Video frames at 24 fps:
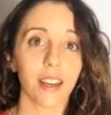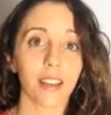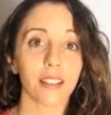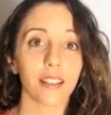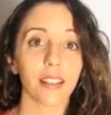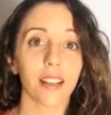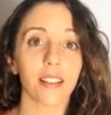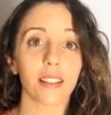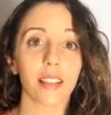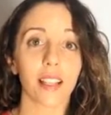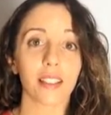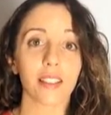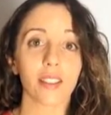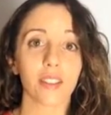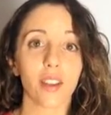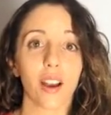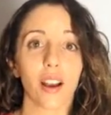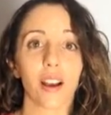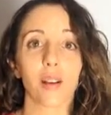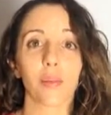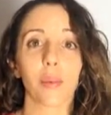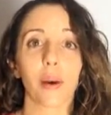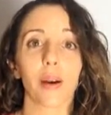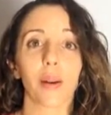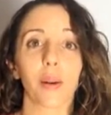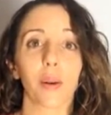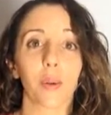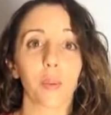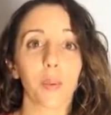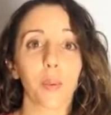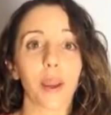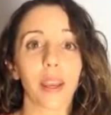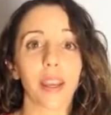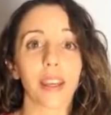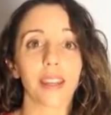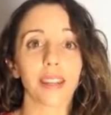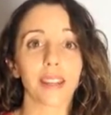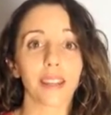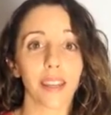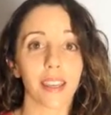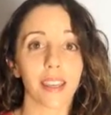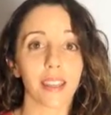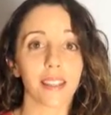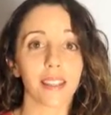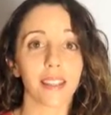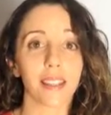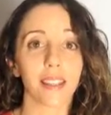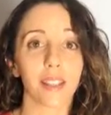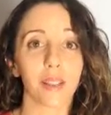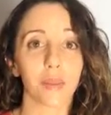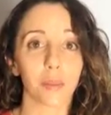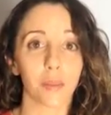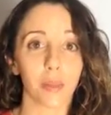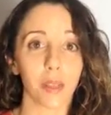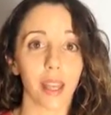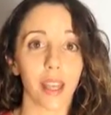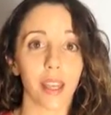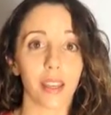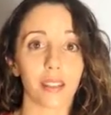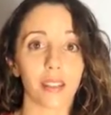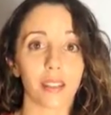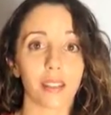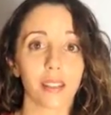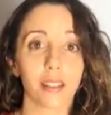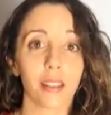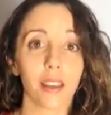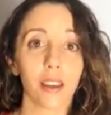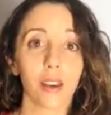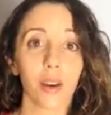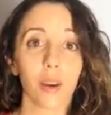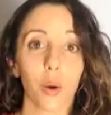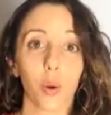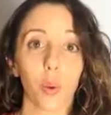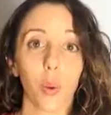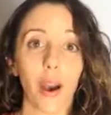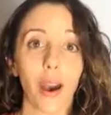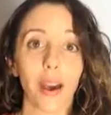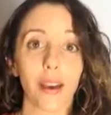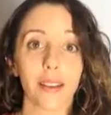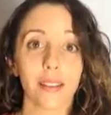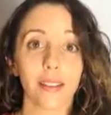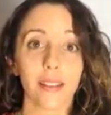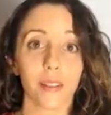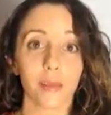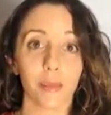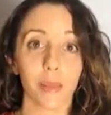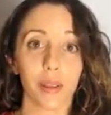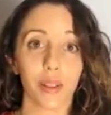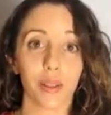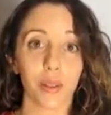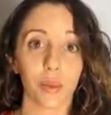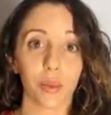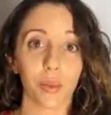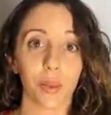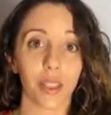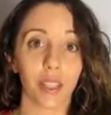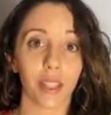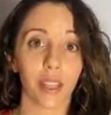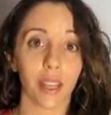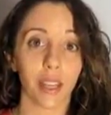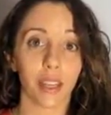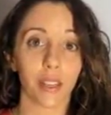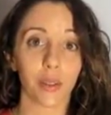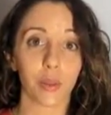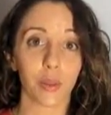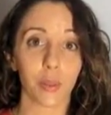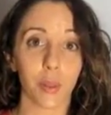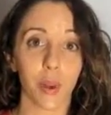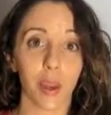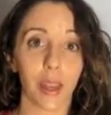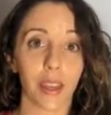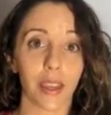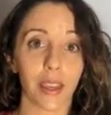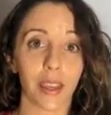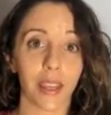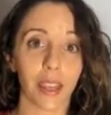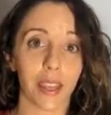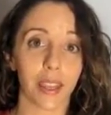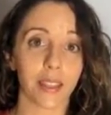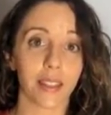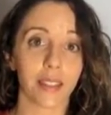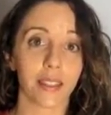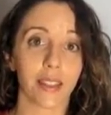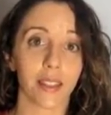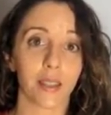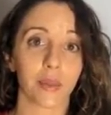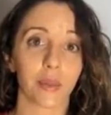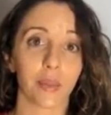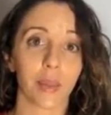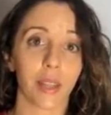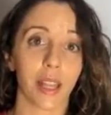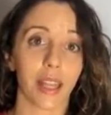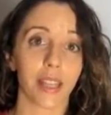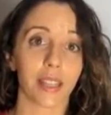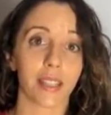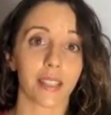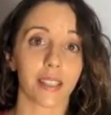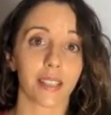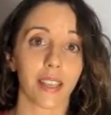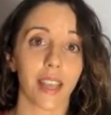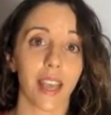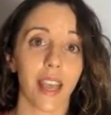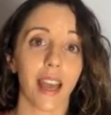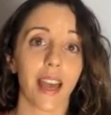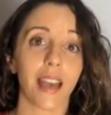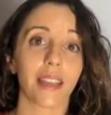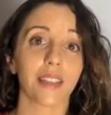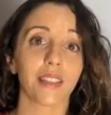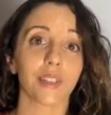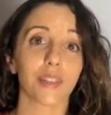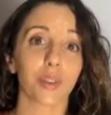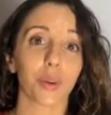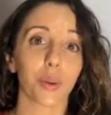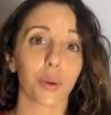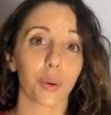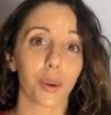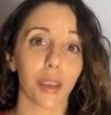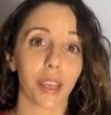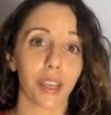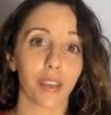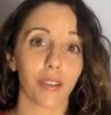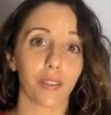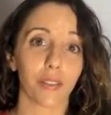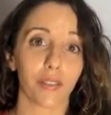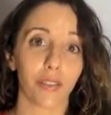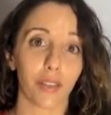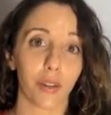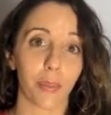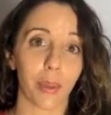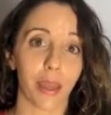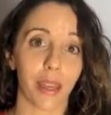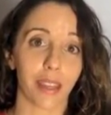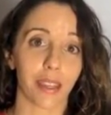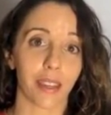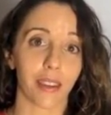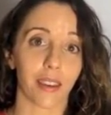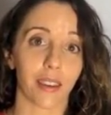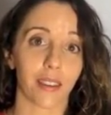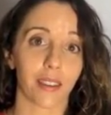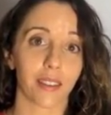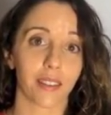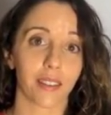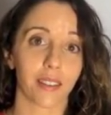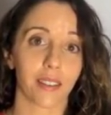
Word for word: Now let's talk about a whey casein blend. Quest makes a really nice whey casein blend, and it's great for baking.